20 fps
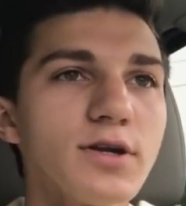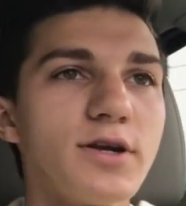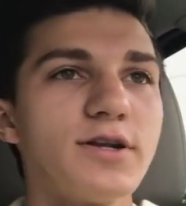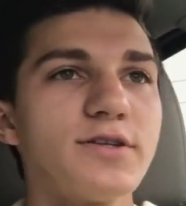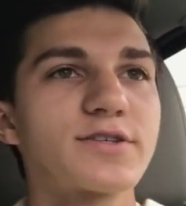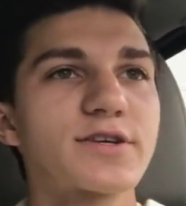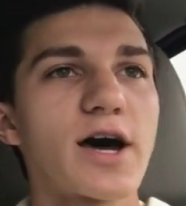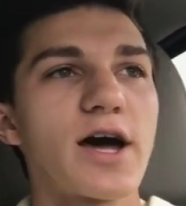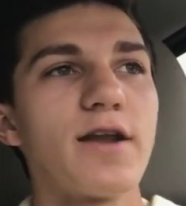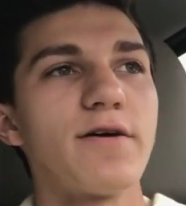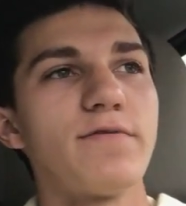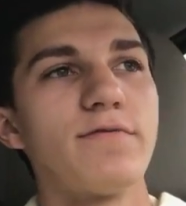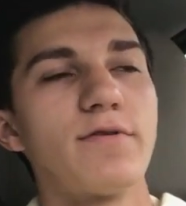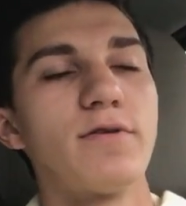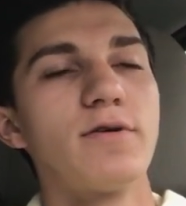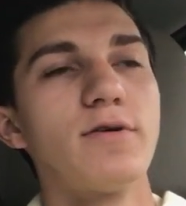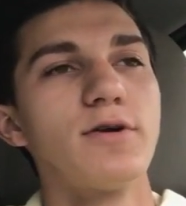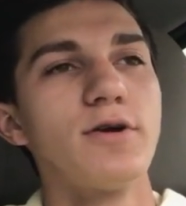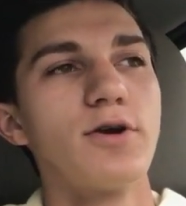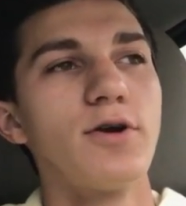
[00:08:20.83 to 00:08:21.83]
it's kind of
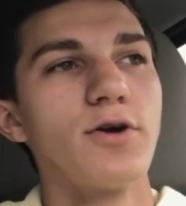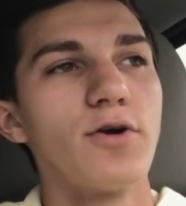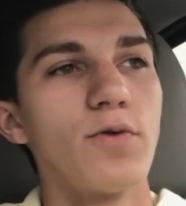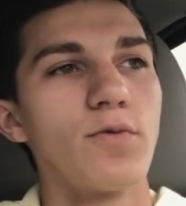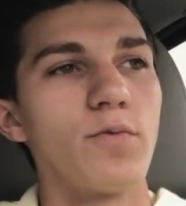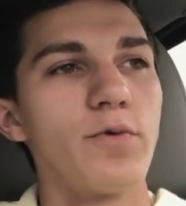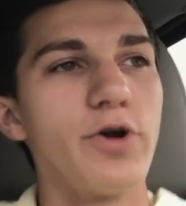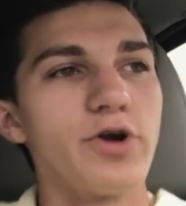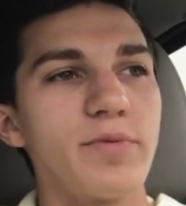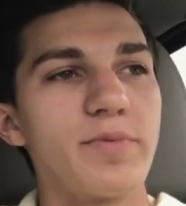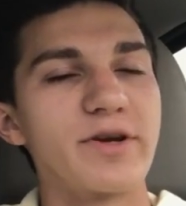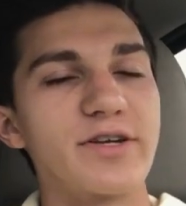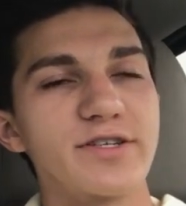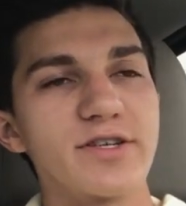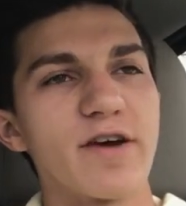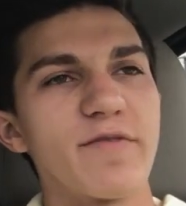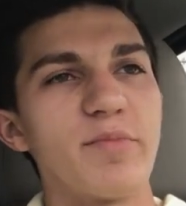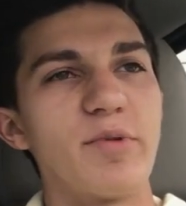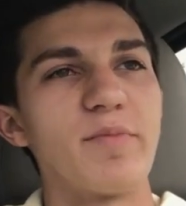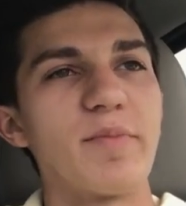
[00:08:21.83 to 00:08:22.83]
weird
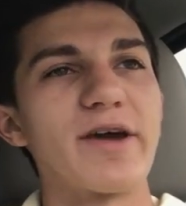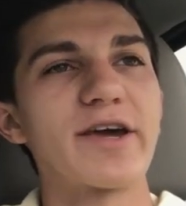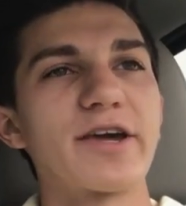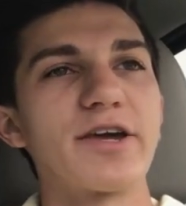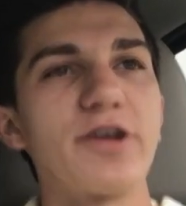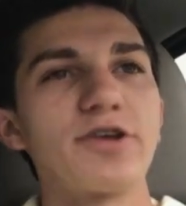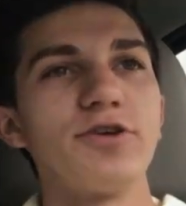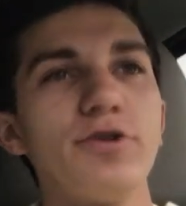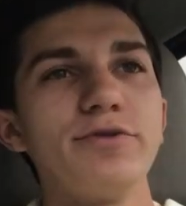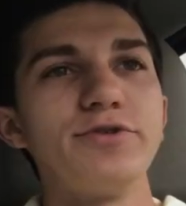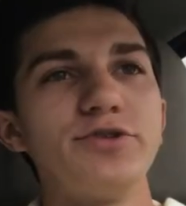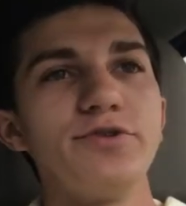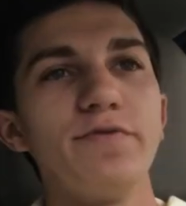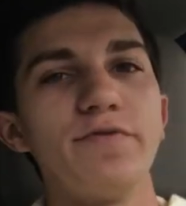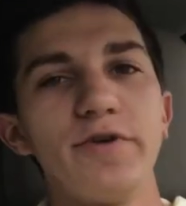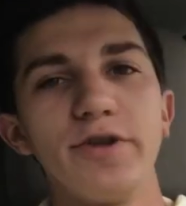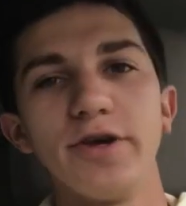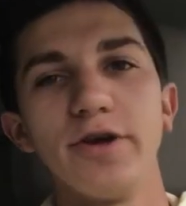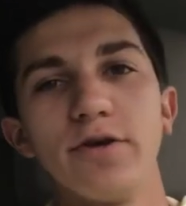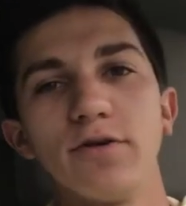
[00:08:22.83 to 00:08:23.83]
because I've been making
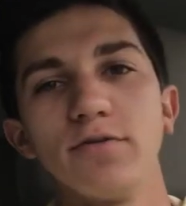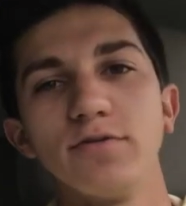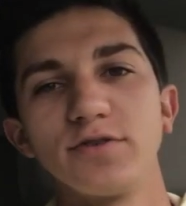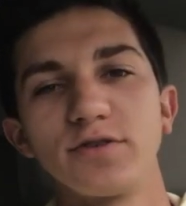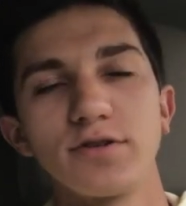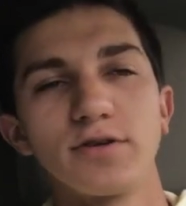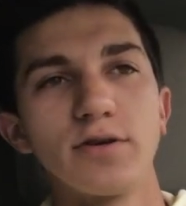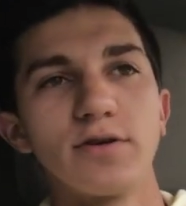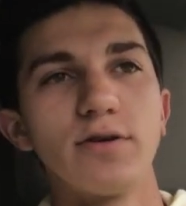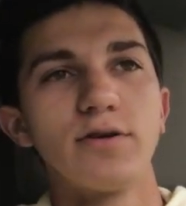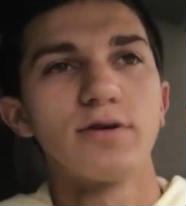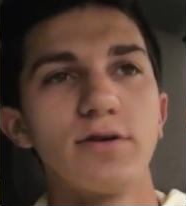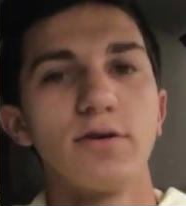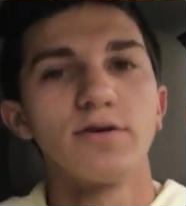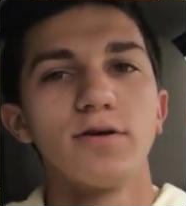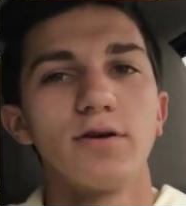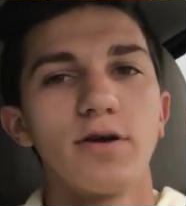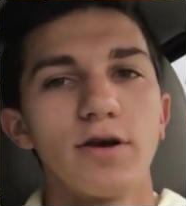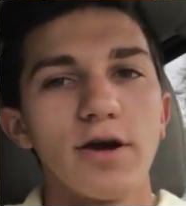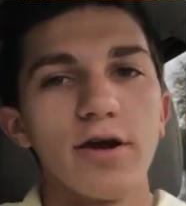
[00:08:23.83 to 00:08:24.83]
YouTube videos
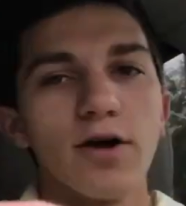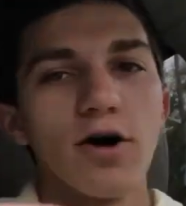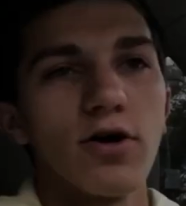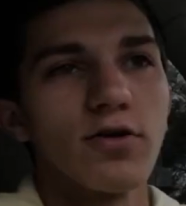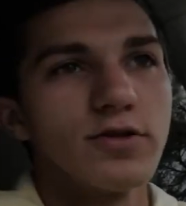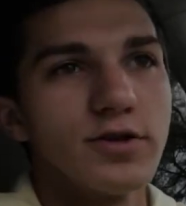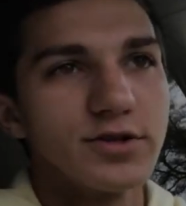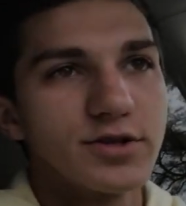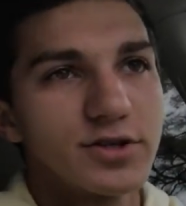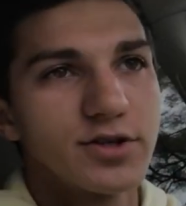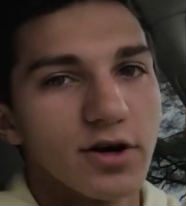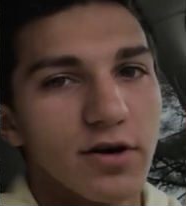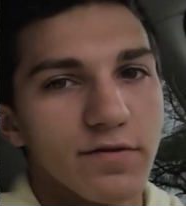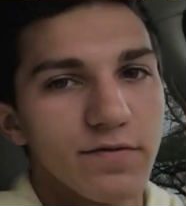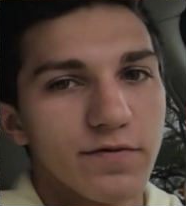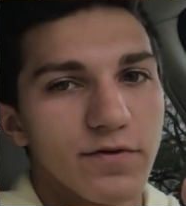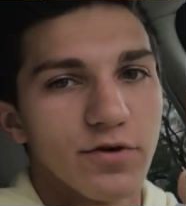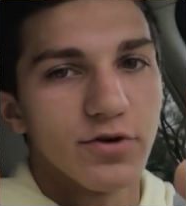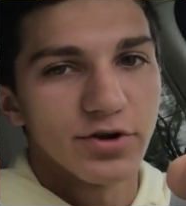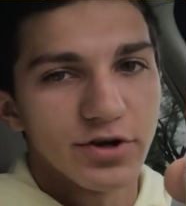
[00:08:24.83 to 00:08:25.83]
and all this stuff
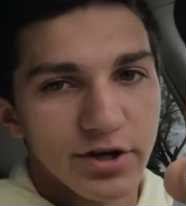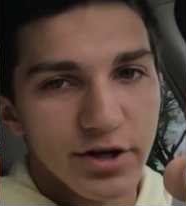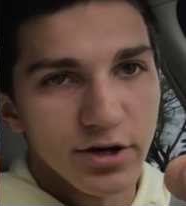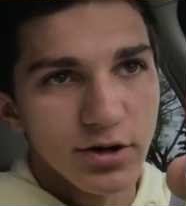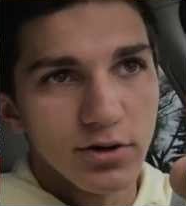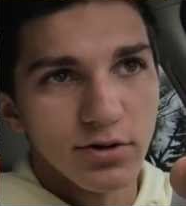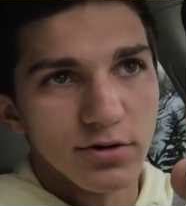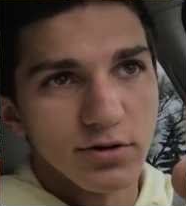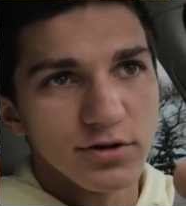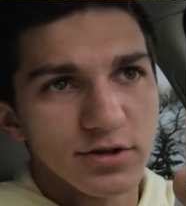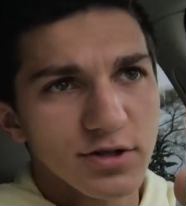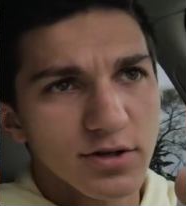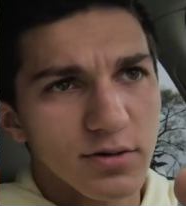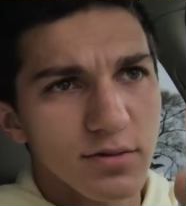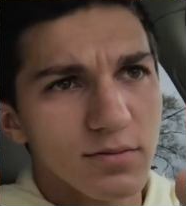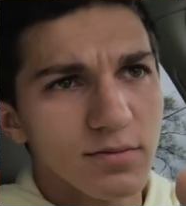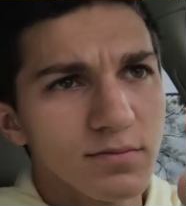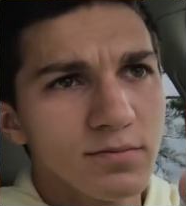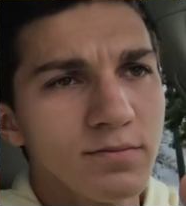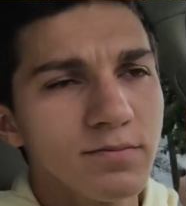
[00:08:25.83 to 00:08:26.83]
for years,
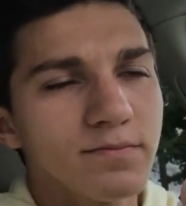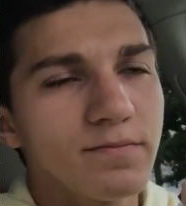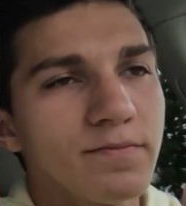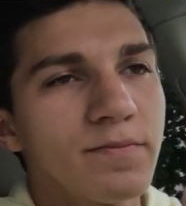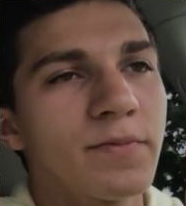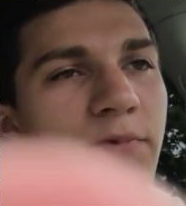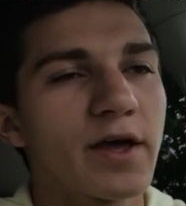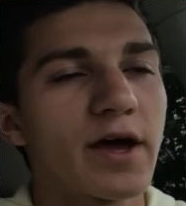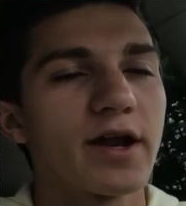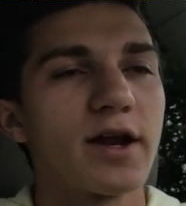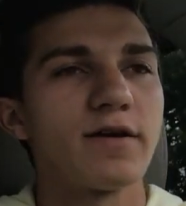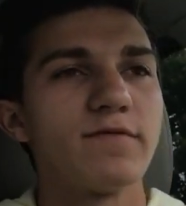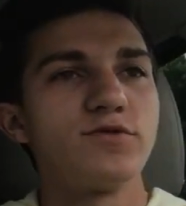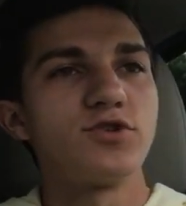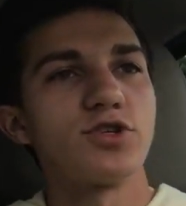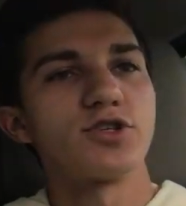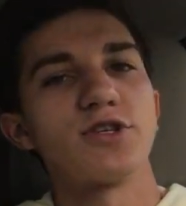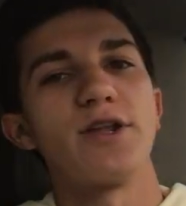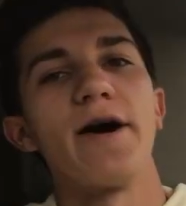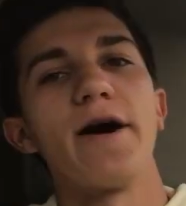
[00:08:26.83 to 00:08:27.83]
and I've
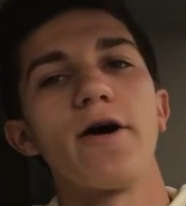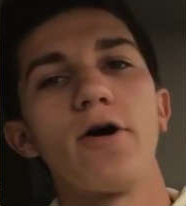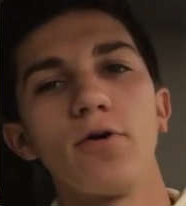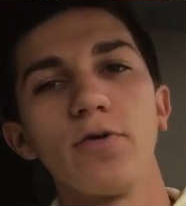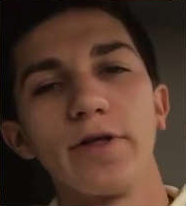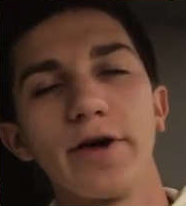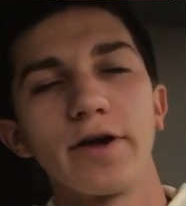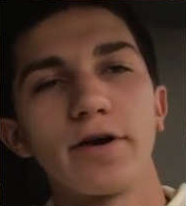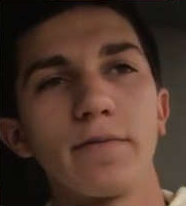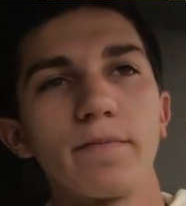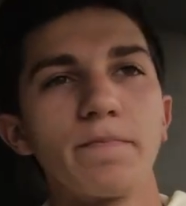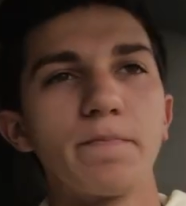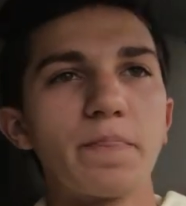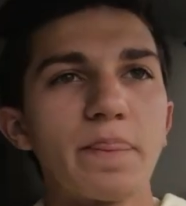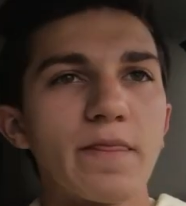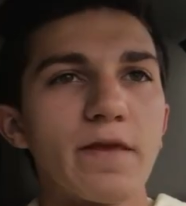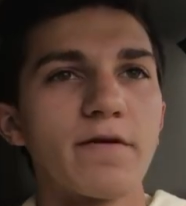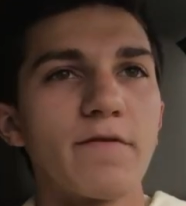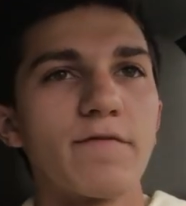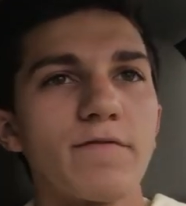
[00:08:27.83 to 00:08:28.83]
just now like
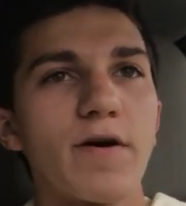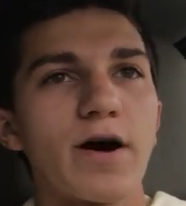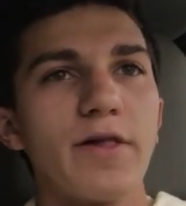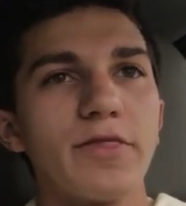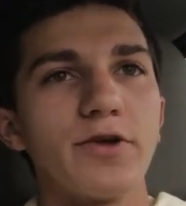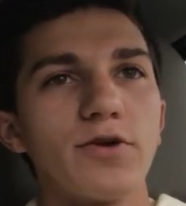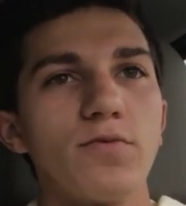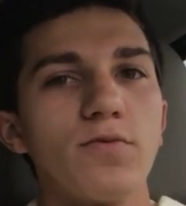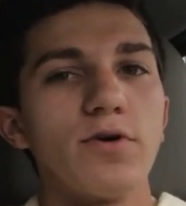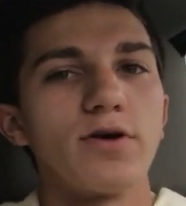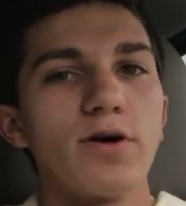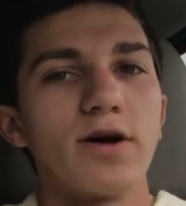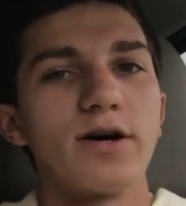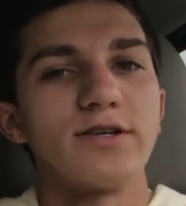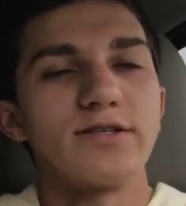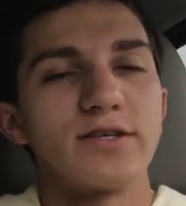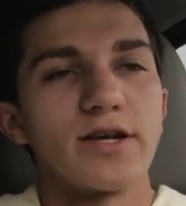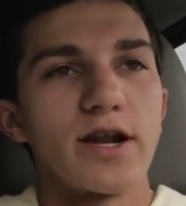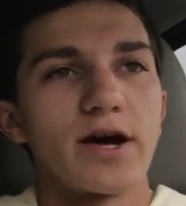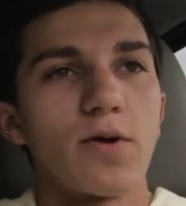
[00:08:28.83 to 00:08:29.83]
finally
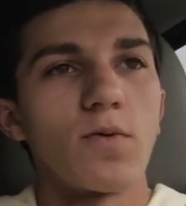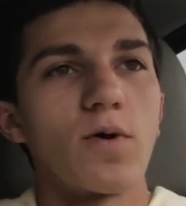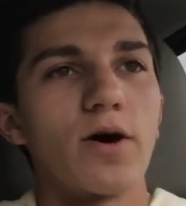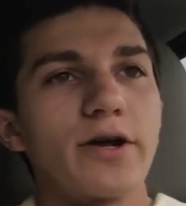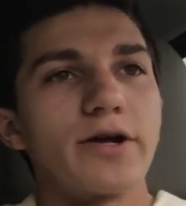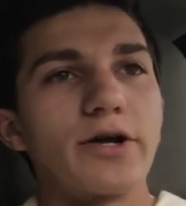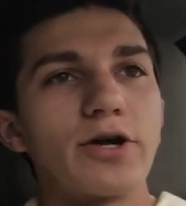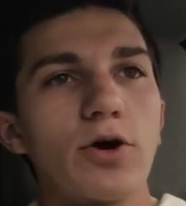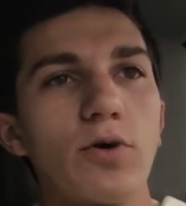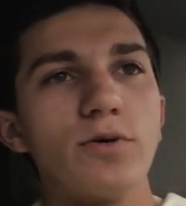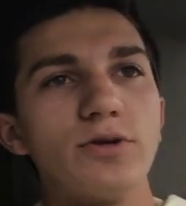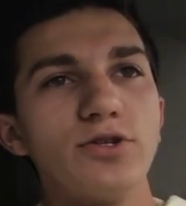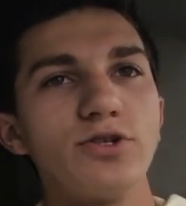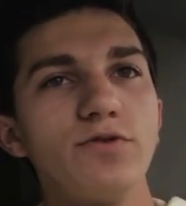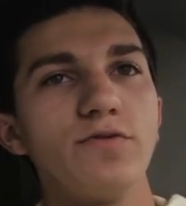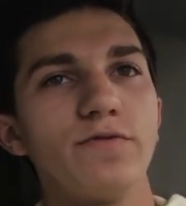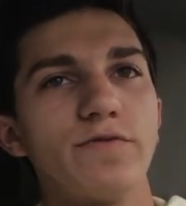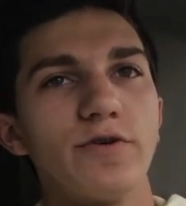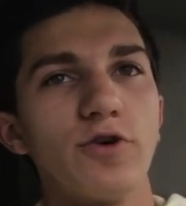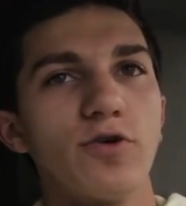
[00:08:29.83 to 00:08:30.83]
realized that I want to go and
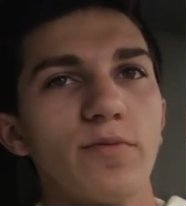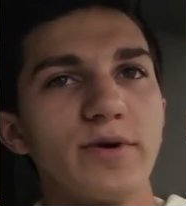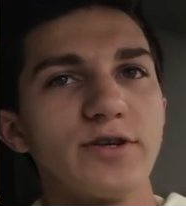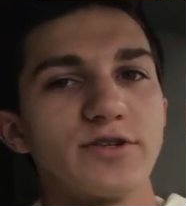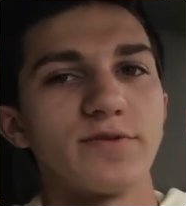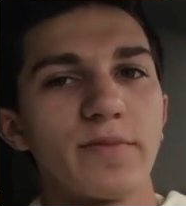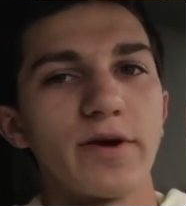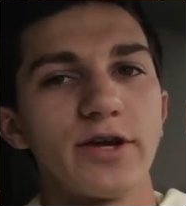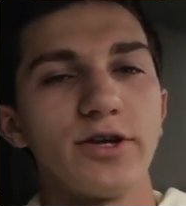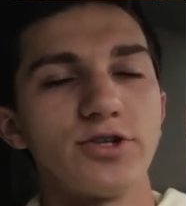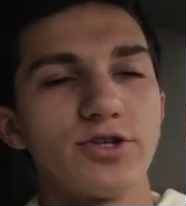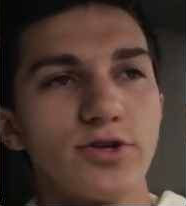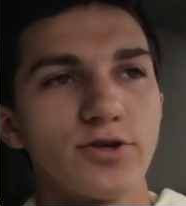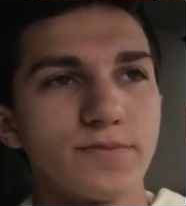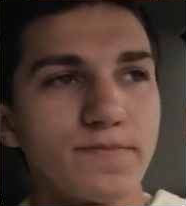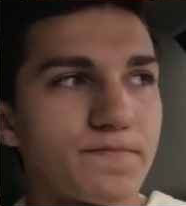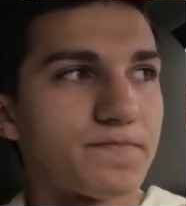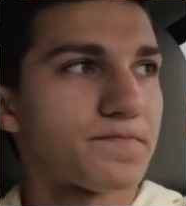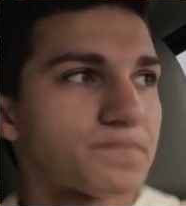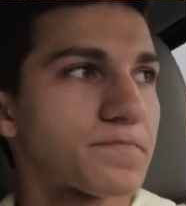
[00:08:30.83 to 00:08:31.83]
do film as a major.